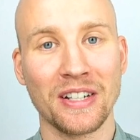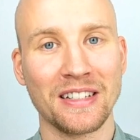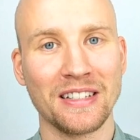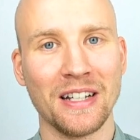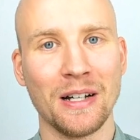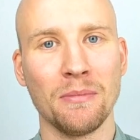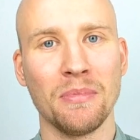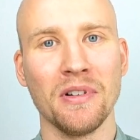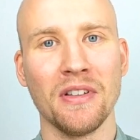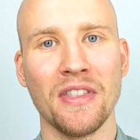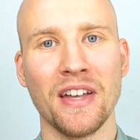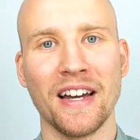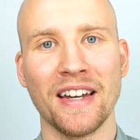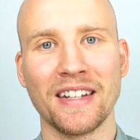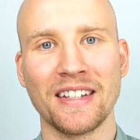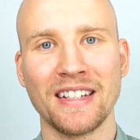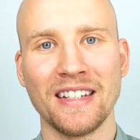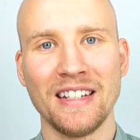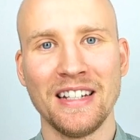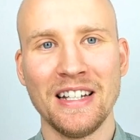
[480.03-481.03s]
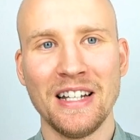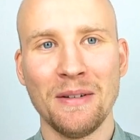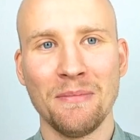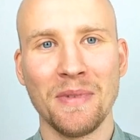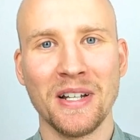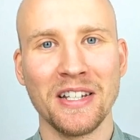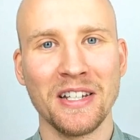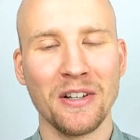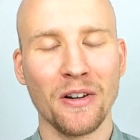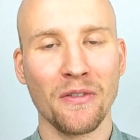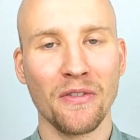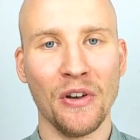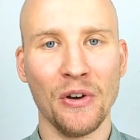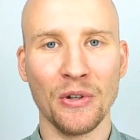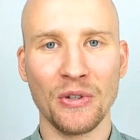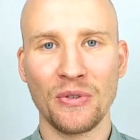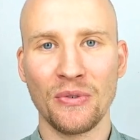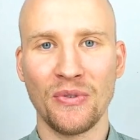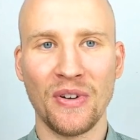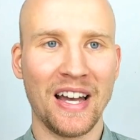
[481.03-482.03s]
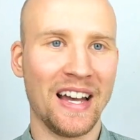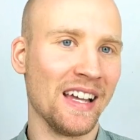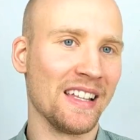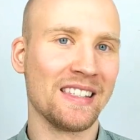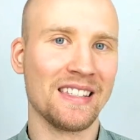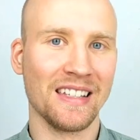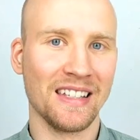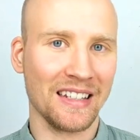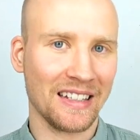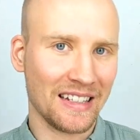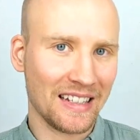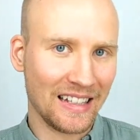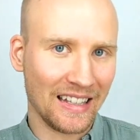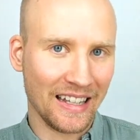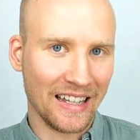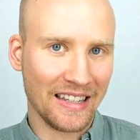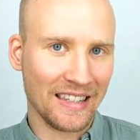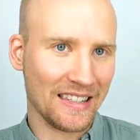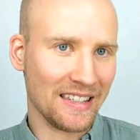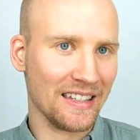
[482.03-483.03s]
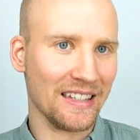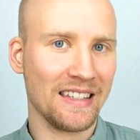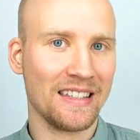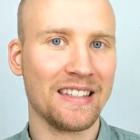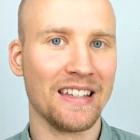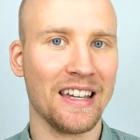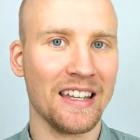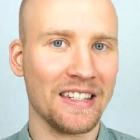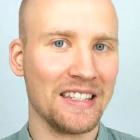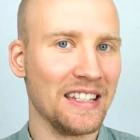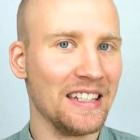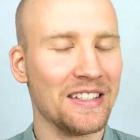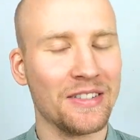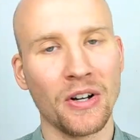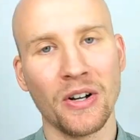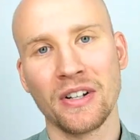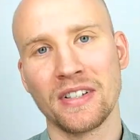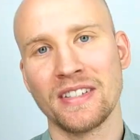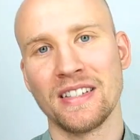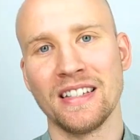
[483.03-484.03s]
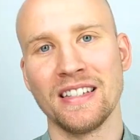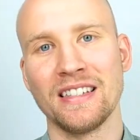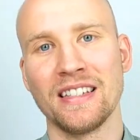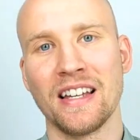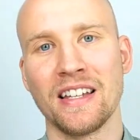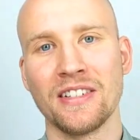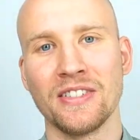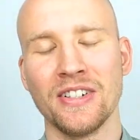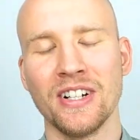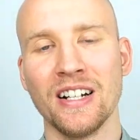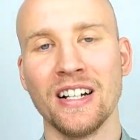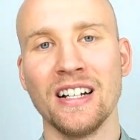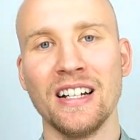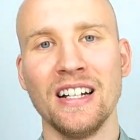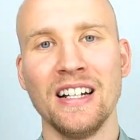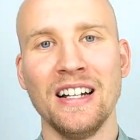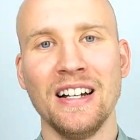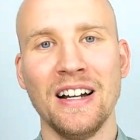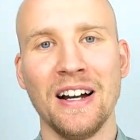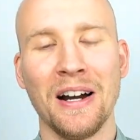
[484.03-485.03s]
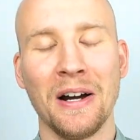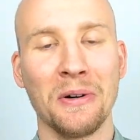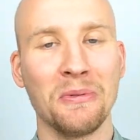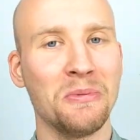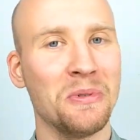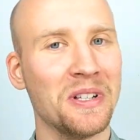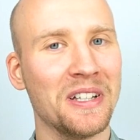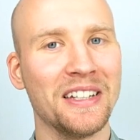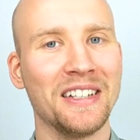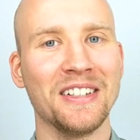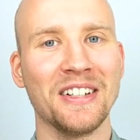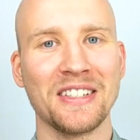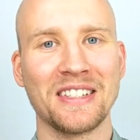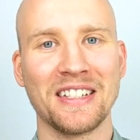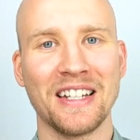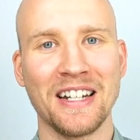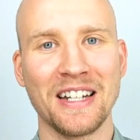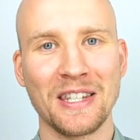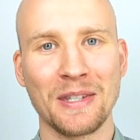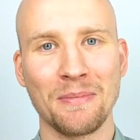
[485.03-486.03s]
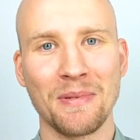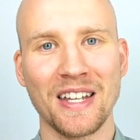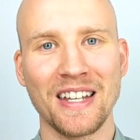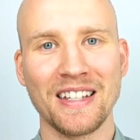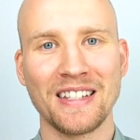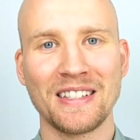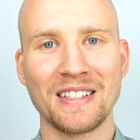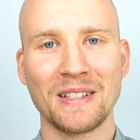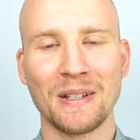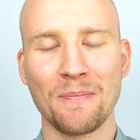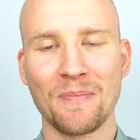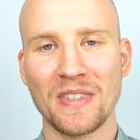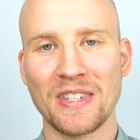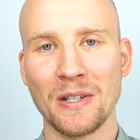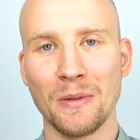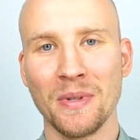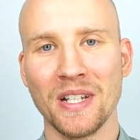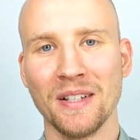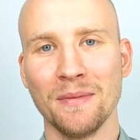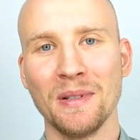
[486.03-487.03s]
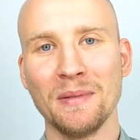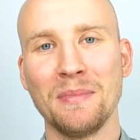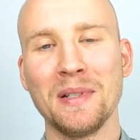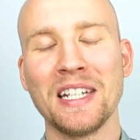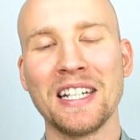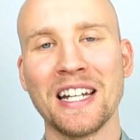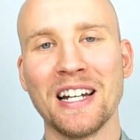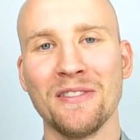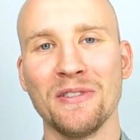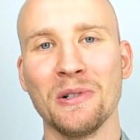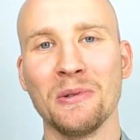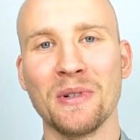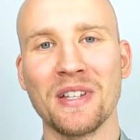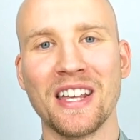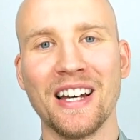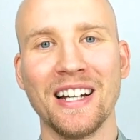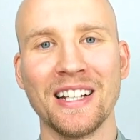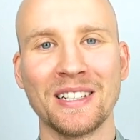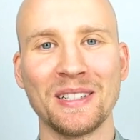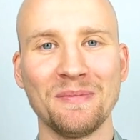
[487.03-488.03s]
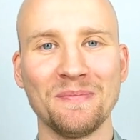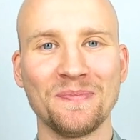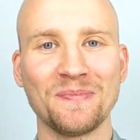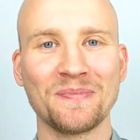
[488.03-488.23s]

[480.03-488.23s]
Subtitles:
example that many of those fats and cleanses and detox, etc., are really not science-based. So be careful with that.